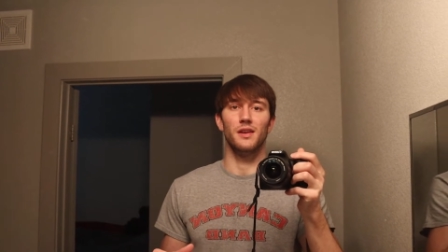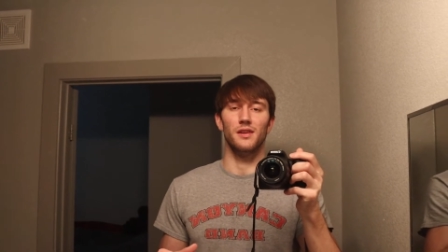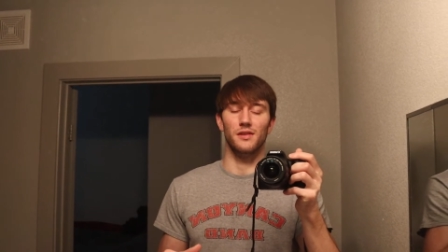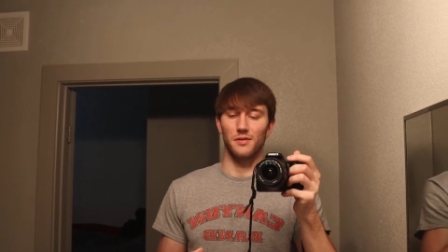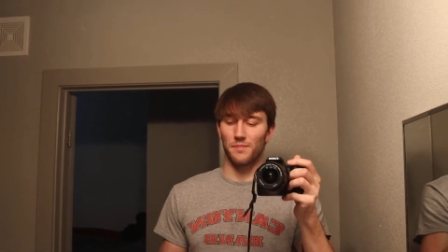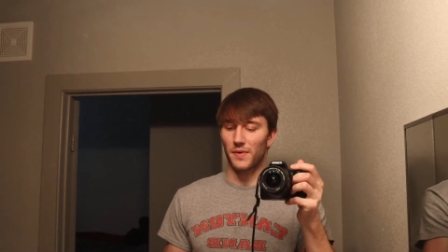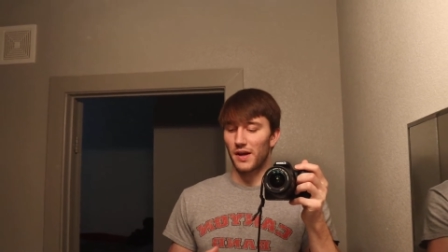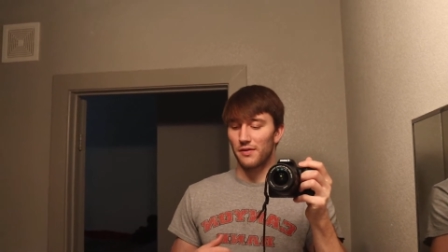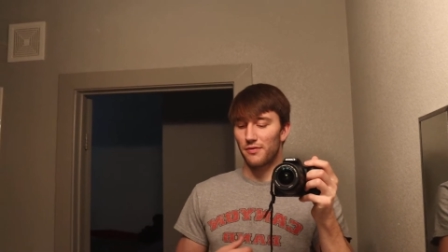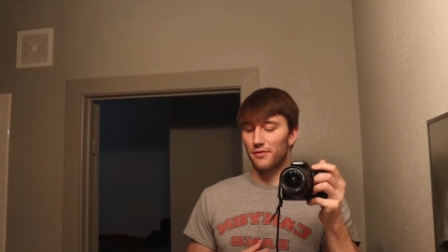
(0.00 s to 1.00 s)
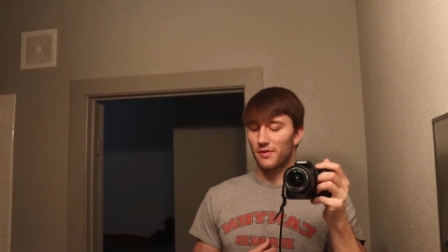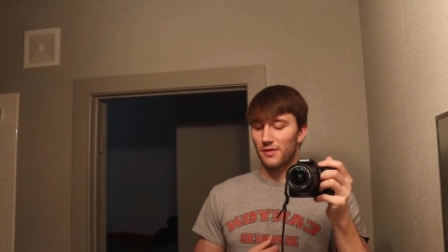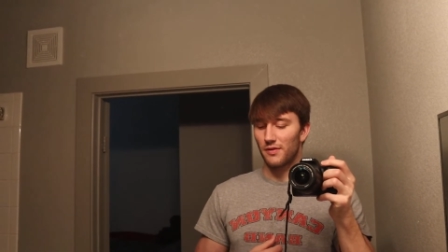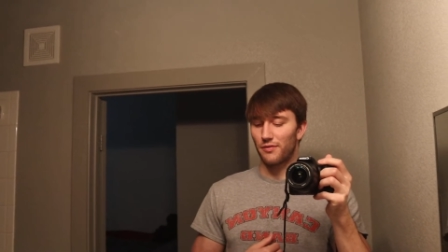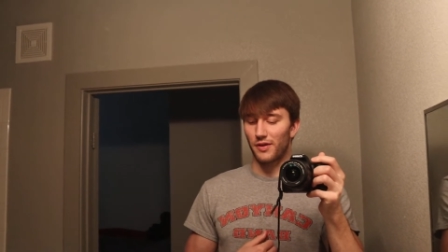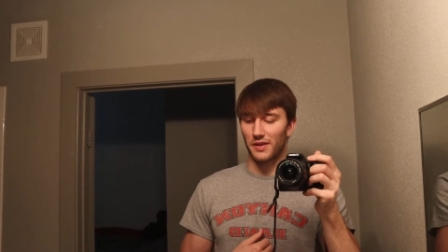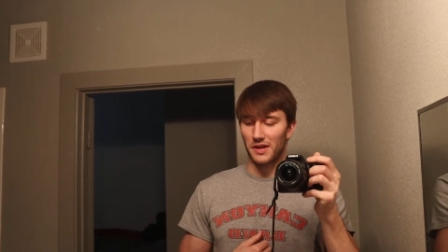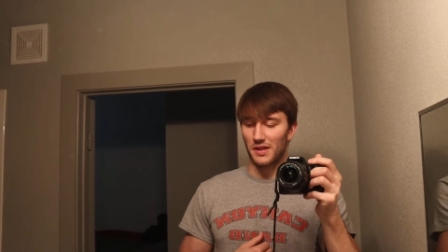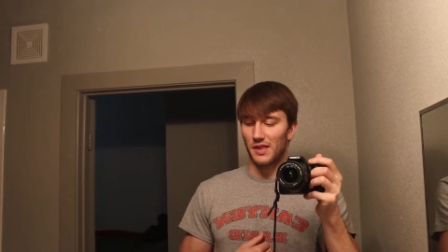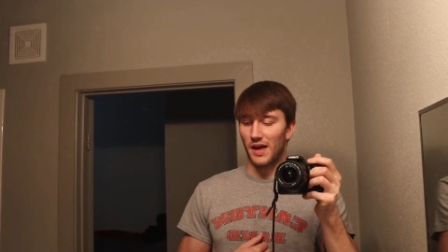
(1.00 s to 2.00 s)
You know, I have a friend
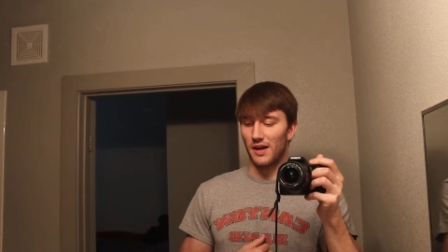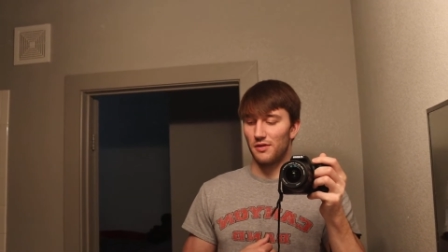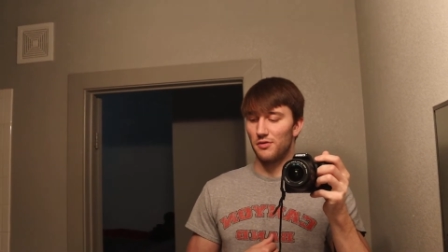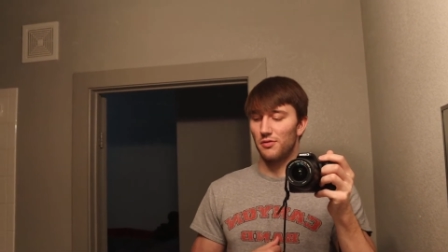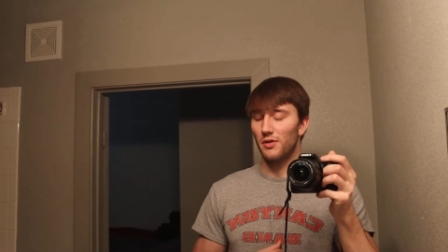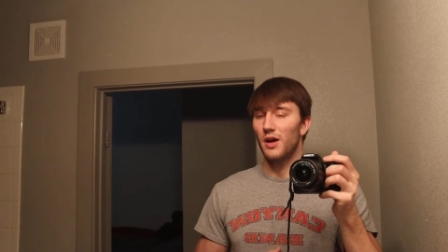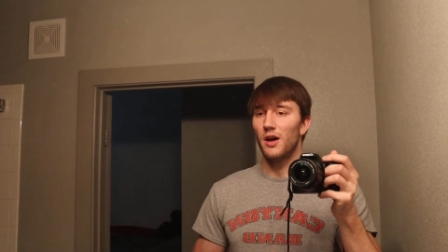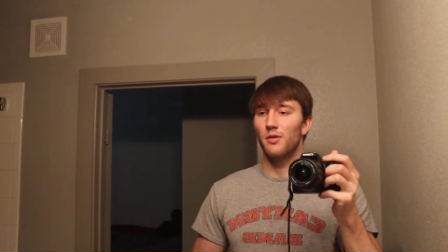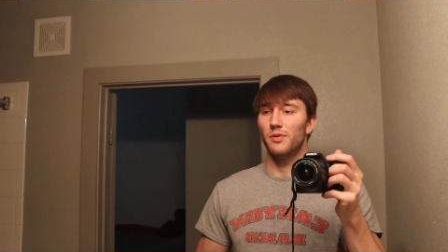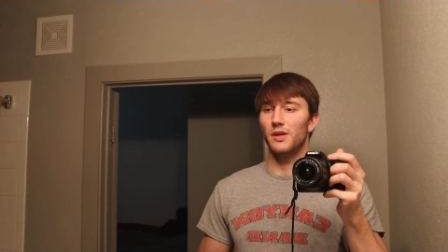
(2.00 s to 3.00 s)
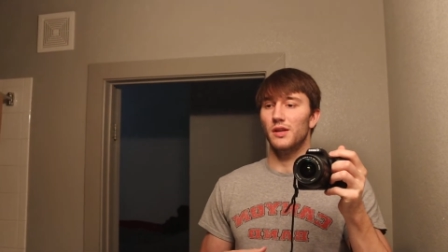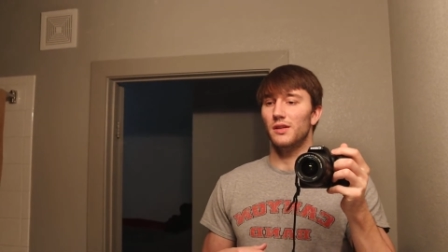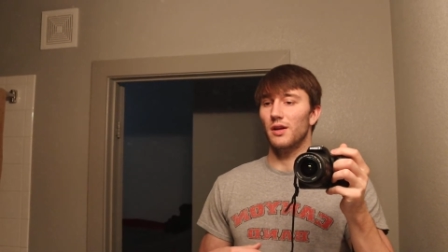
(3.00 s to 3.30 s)
like that who we